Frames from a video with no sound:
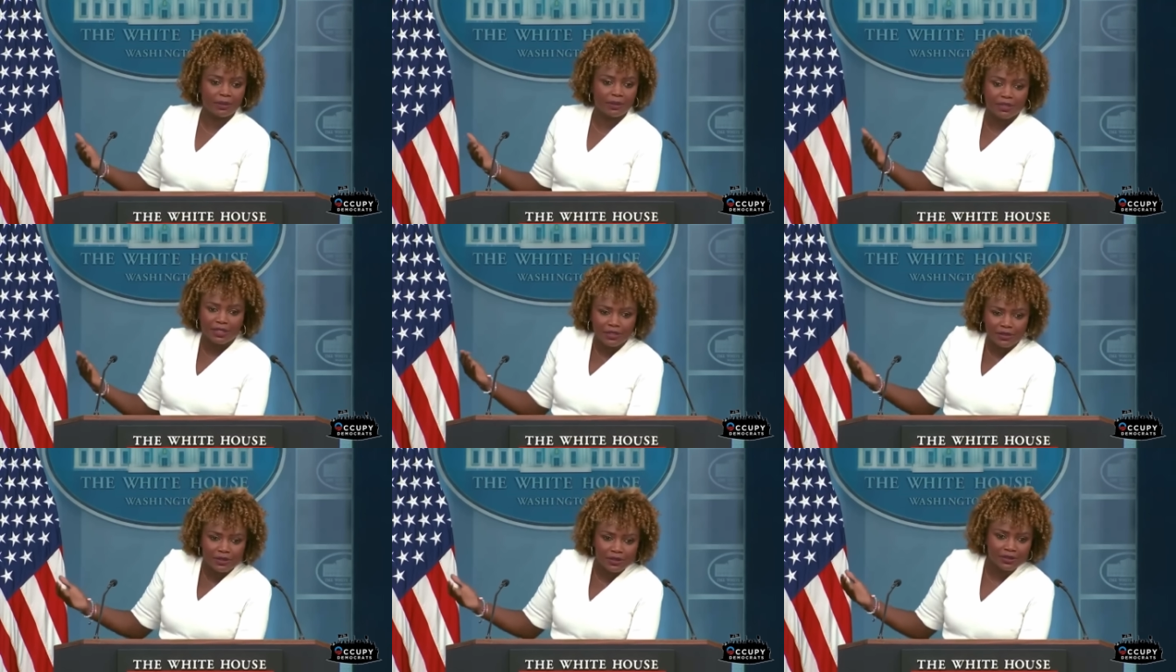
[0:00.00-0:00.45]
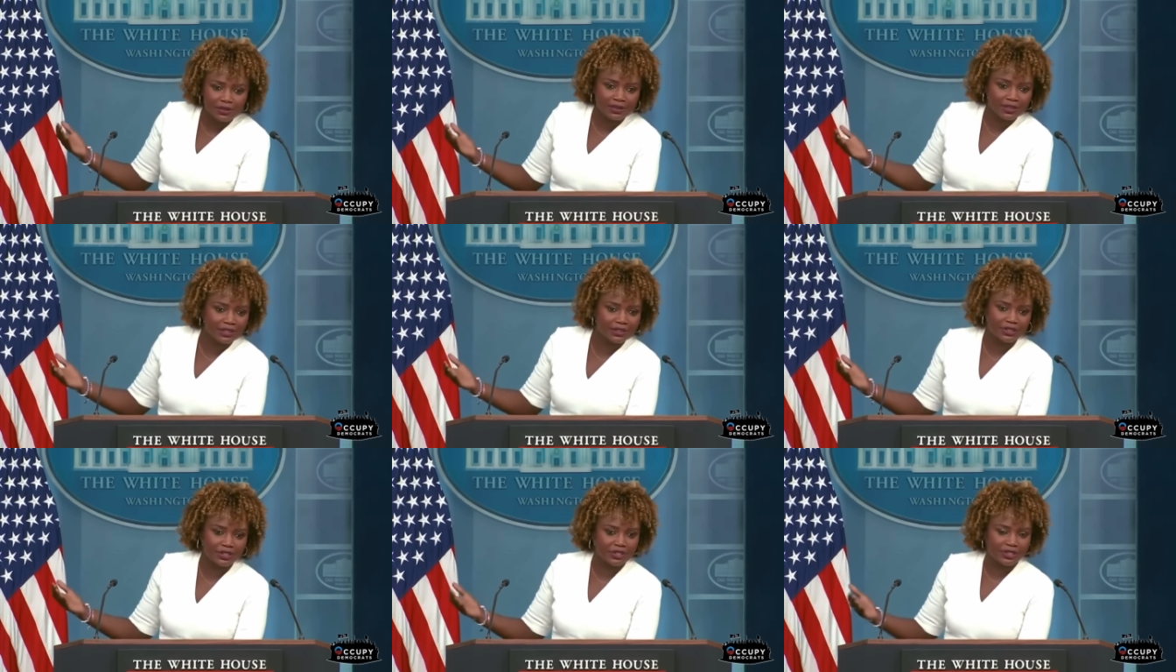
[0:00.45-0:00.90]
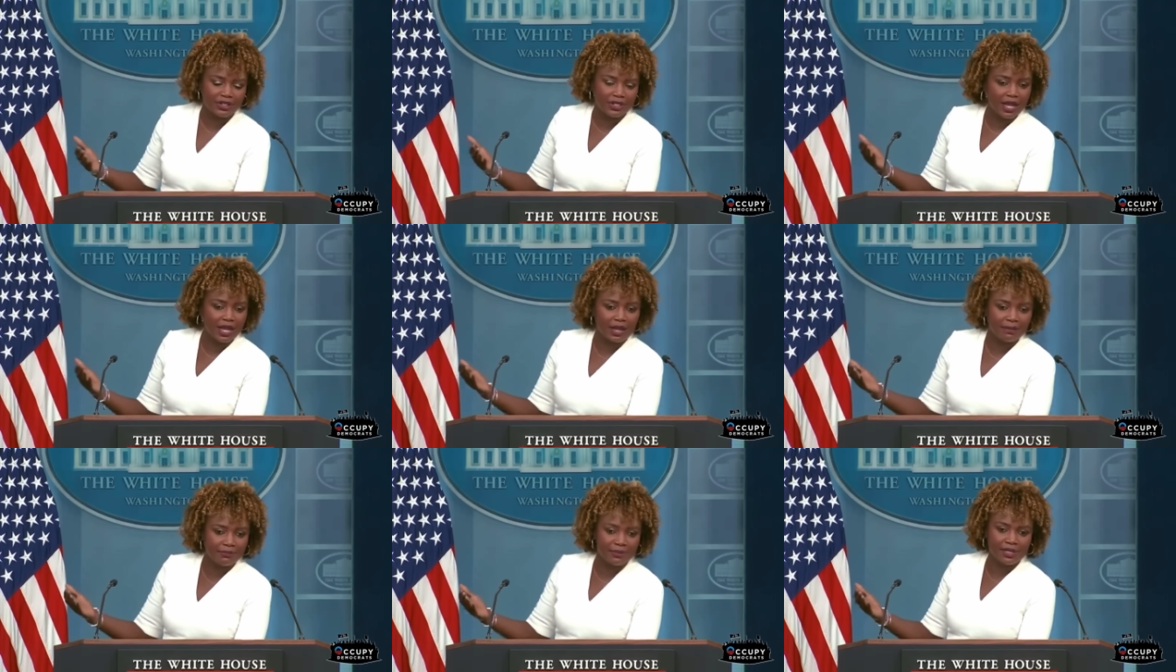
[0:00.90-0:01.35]
Political leaders should
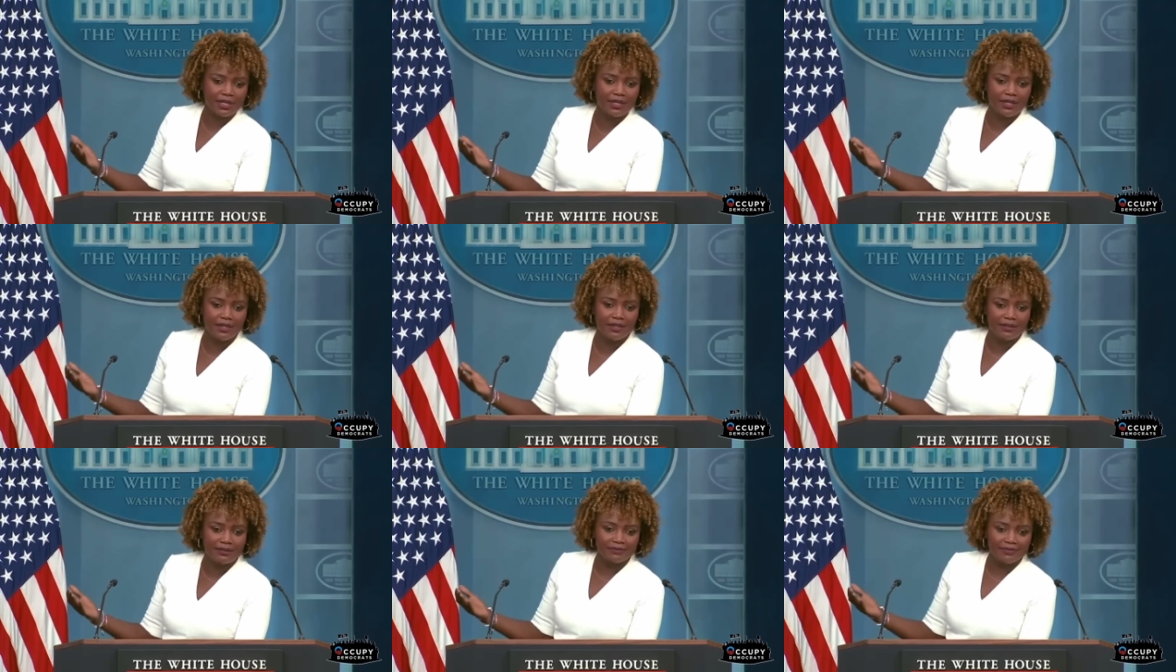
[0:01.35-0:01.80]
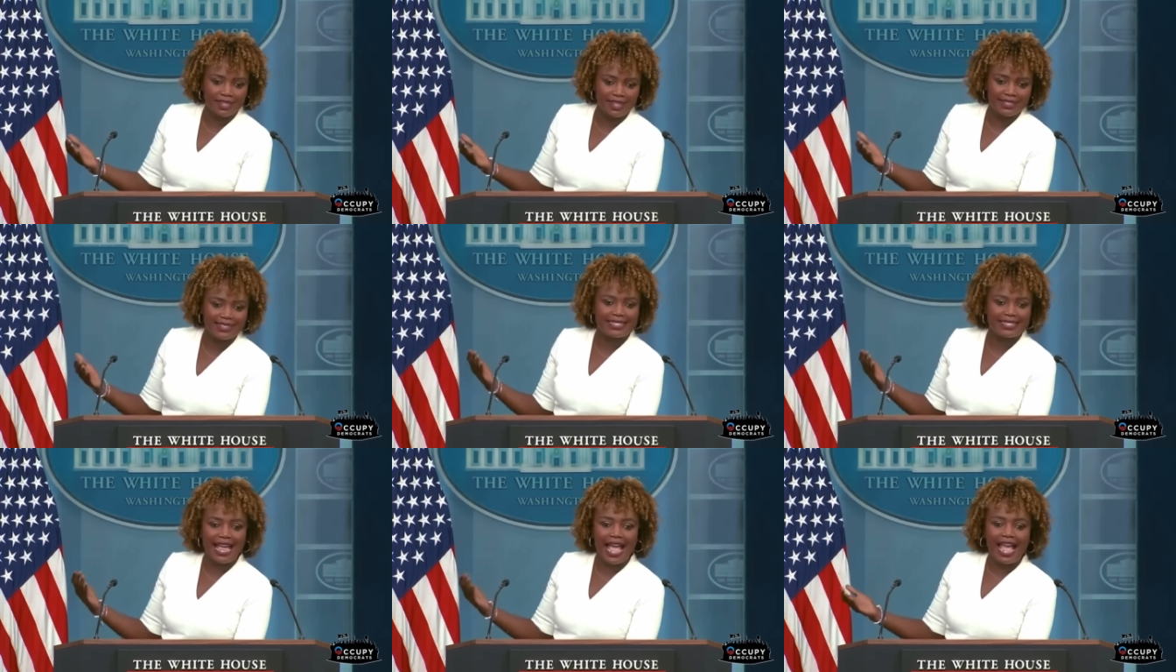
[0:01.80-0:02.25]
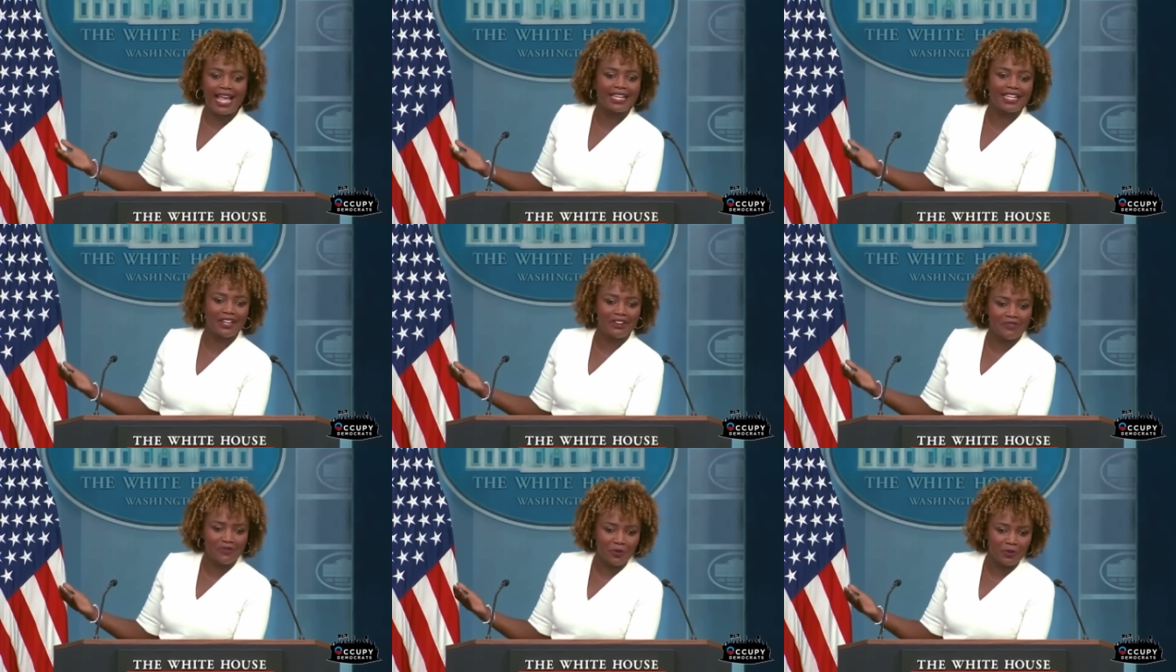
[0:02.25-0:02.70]
not be
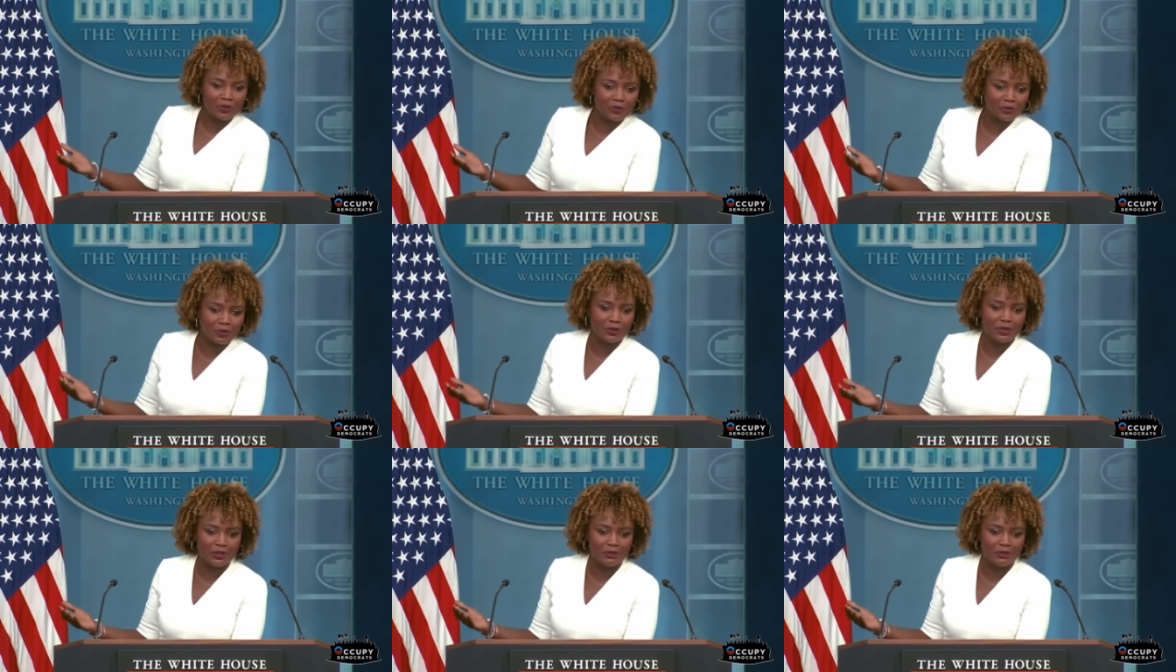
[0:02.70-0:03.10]
attacking vulnerable